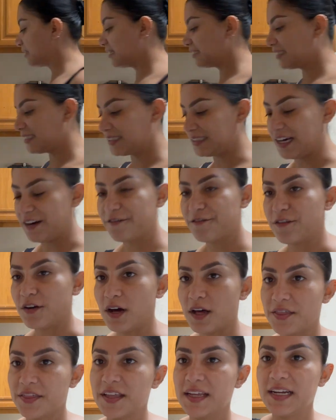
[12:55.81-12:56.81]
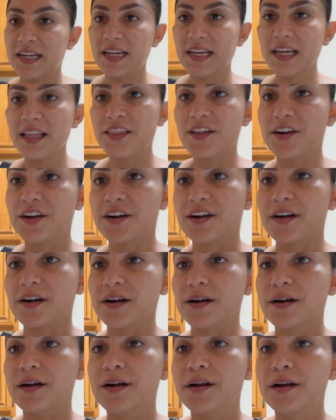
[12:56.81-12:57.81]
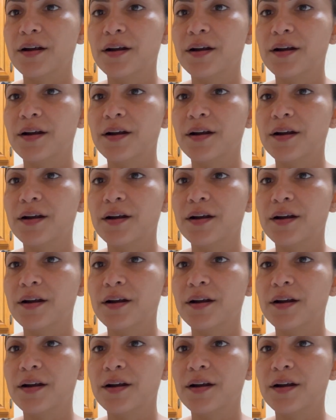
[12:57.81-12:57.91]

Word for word: this is not frothing either.